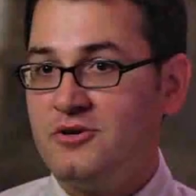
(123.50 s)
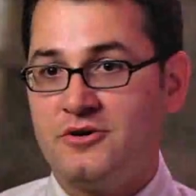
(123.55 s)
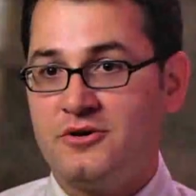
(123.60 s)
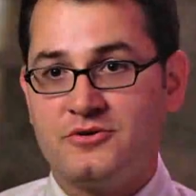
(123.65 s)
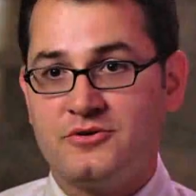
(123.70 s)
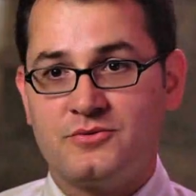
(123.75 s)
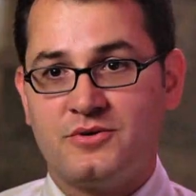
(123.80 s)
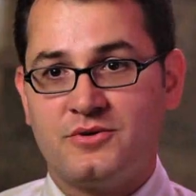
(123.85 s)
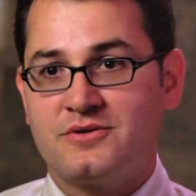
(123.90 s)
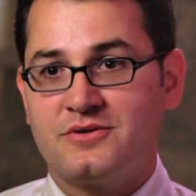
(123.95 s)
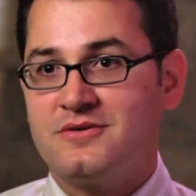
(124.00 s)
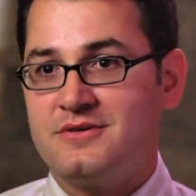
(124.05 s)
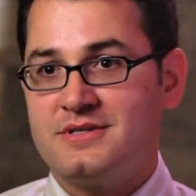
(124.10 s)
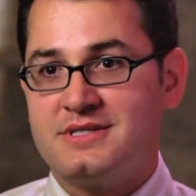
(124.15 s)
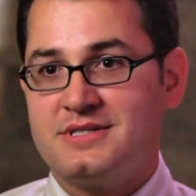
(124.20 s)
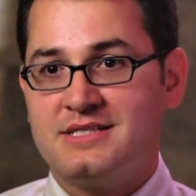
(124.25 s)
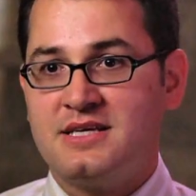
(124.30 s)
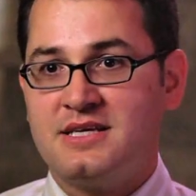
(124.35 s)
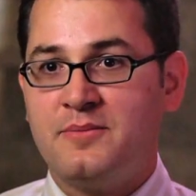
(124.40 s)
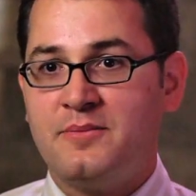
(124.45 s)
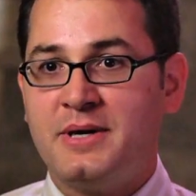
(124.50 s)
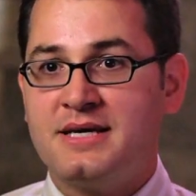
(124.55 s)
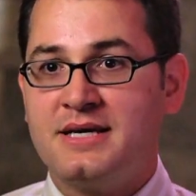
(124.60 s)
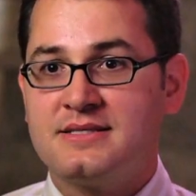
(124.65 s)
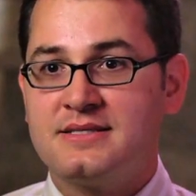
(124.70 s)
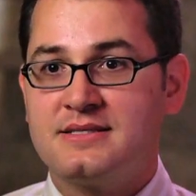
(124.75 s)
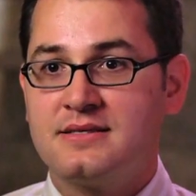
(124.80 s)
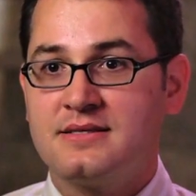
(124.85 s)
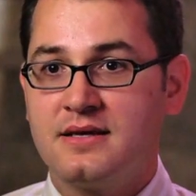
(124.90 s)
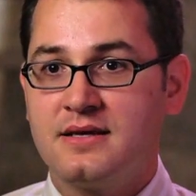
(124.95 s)
knows what causes
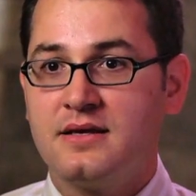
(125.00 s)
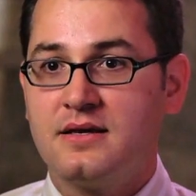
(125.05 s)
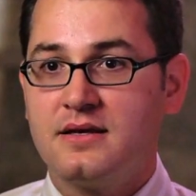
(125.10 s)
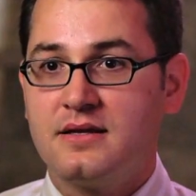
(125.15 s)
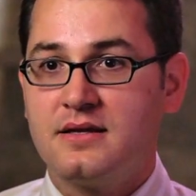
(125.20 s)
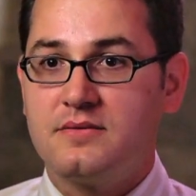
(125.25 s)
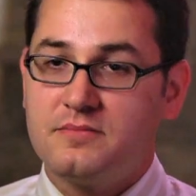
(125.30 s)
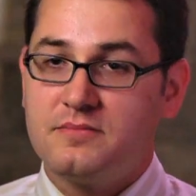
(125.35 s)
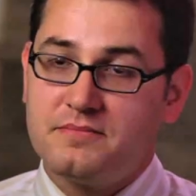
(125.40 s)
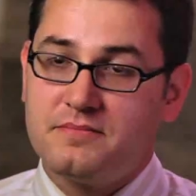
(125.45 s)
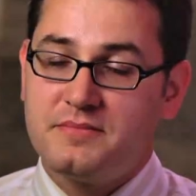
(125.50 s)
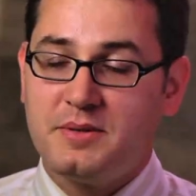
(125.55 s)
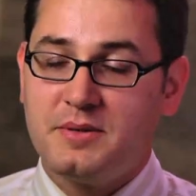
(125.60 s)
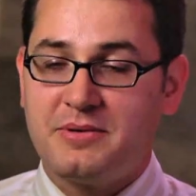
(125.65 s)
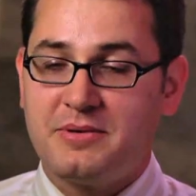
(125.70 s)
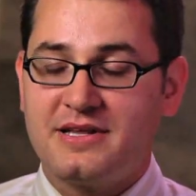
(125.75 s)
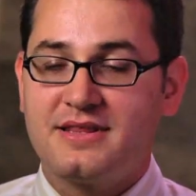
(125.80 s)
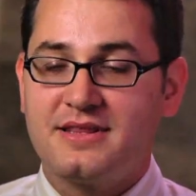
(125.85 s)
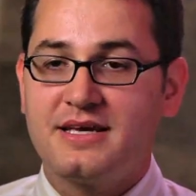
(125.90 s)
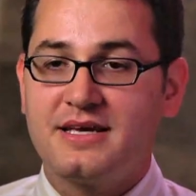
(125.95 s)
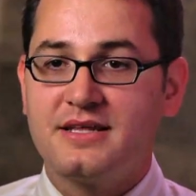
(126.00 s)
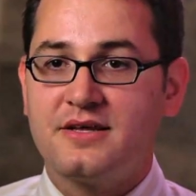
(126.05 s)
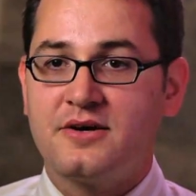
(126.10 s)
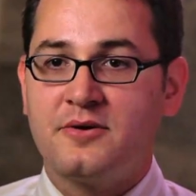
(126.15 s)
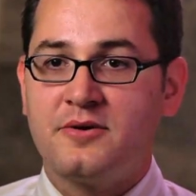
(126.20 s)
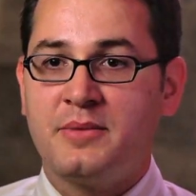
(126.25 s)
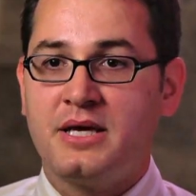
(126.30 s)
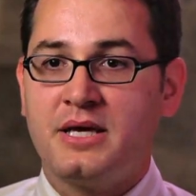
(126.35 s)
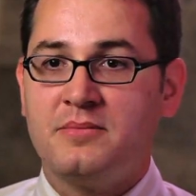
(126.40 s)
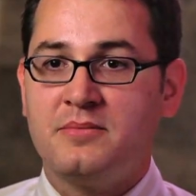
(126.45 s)
MS. People think
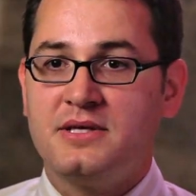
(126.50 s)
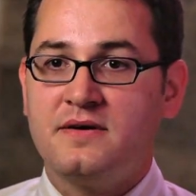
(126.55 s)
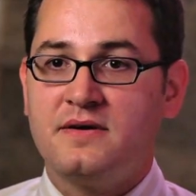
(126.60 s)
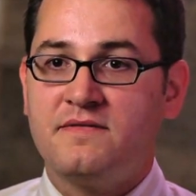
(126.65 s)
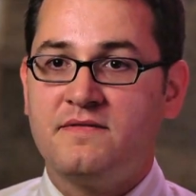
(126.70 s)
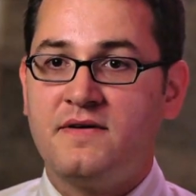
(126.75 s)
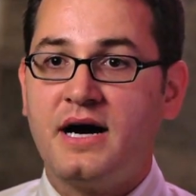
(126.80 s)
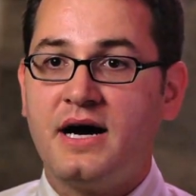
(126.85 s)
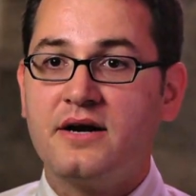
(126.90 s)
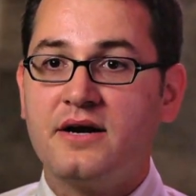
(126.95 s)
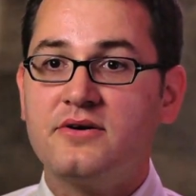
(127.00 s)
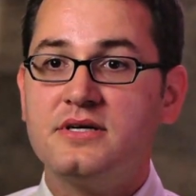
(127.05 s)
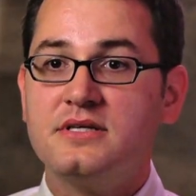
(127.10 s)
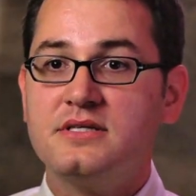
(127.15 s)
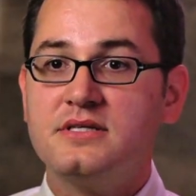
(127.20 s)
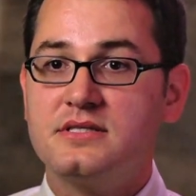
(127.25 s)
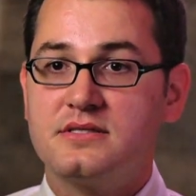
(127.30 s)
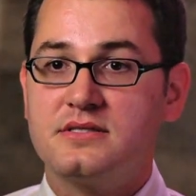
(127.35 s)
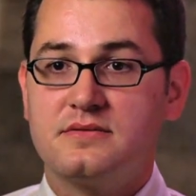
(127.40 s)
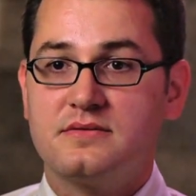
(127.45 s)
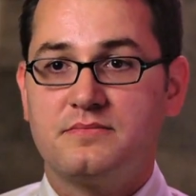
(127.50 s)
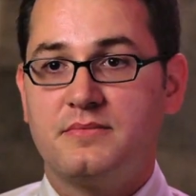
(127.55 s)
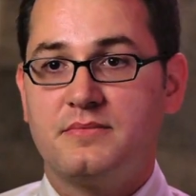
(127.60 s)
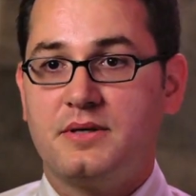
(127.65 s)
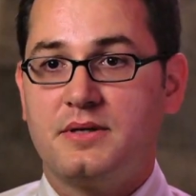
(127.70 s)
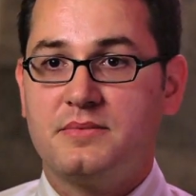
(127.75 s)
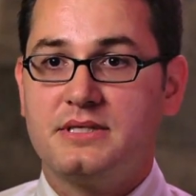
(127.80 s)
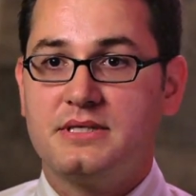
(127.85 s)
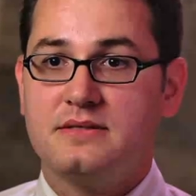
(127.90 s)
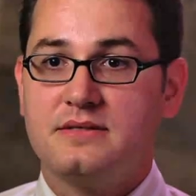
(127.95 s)
there may be a virus,
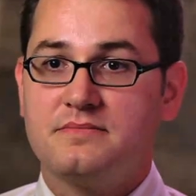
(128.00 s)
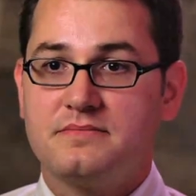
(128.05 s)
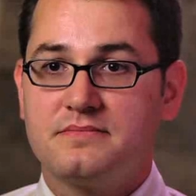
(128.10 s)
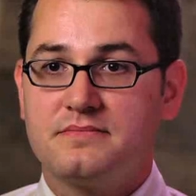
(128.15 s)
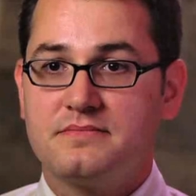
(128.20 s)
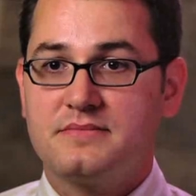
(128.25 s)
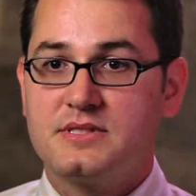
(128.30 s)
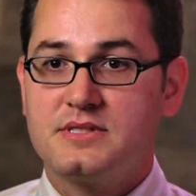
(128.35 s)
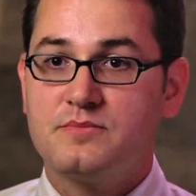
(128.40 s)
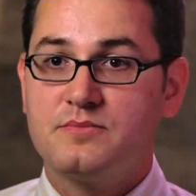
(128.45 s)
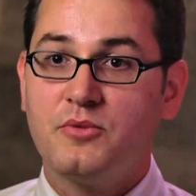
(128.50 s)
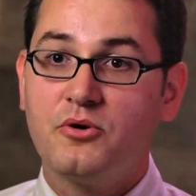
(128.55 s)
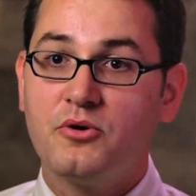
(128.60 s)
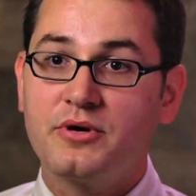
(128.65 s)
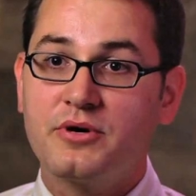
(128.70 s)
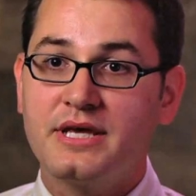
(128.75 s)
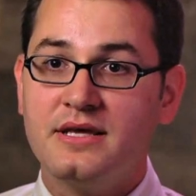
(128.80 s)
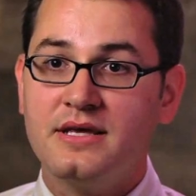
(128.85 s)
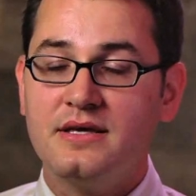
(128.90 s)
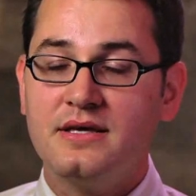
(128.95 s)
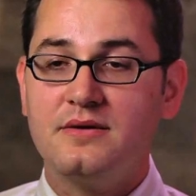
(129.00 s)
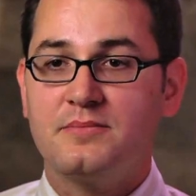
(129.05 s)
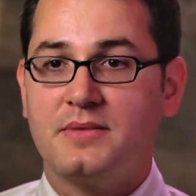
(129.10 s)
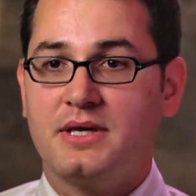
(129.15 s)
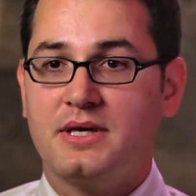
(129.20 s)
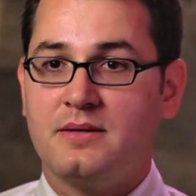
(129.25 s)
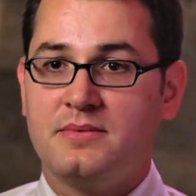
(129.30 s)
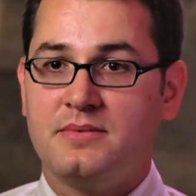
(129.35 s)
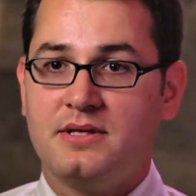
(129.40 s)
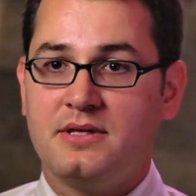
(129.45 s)
maybe smoking,
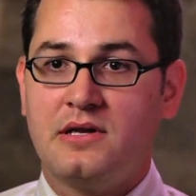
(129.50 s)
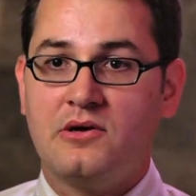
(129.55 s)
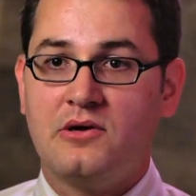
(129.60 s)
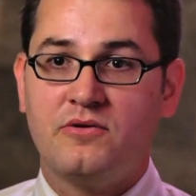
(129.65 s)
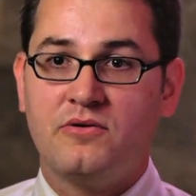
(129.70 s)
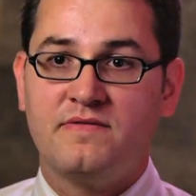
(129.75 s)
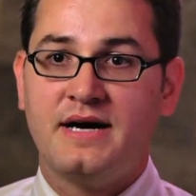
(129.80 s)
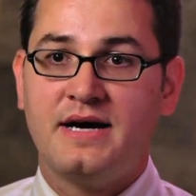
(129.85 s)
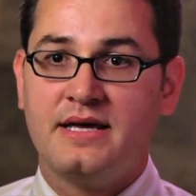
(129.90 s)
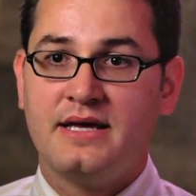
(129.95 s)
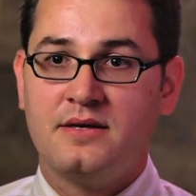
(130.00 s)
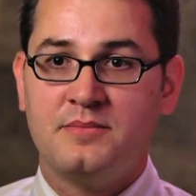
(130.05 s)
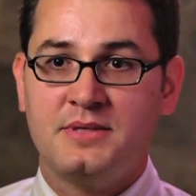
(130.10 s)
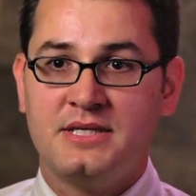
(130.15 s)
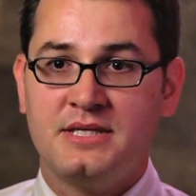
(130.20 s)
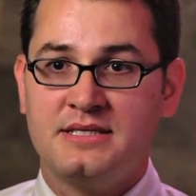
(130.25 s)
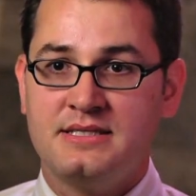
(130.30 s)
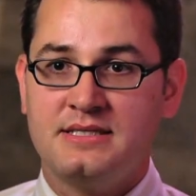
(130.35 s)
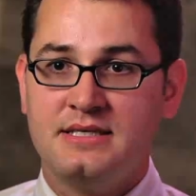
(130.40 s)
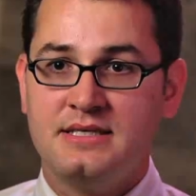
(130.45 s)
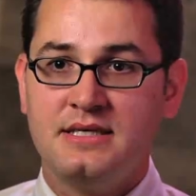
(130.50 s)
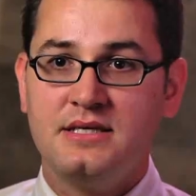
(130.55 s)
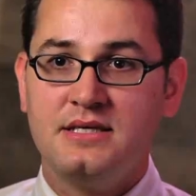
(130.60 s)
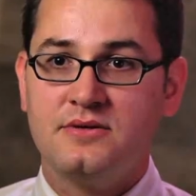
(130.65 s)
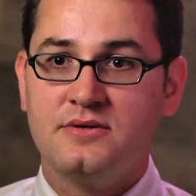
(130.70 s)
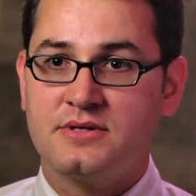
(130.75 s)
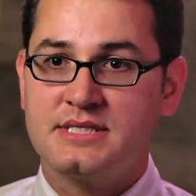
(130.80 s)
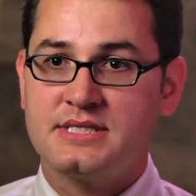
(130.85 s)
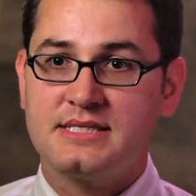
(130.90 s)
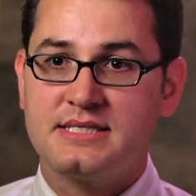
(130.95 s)
maybe low vitamin D
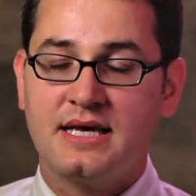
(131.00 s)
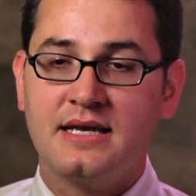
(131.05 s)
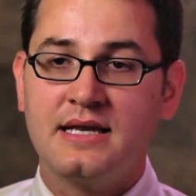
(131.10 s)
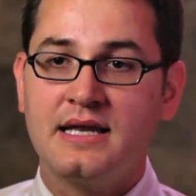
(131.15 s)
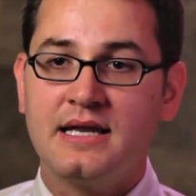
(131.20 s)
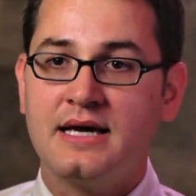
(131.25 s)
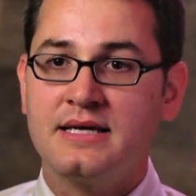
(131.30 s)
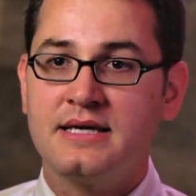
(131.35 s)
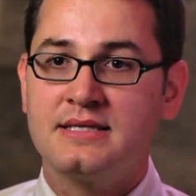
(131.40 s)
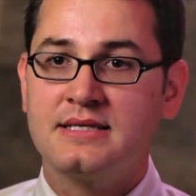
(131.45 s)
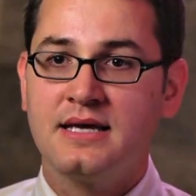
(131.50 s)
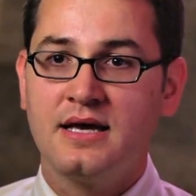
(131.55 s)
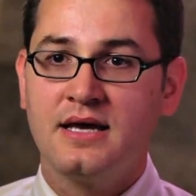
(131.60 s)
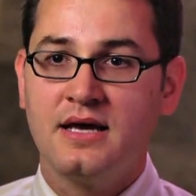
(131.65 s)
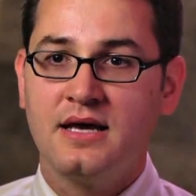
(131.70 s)
or sunlight,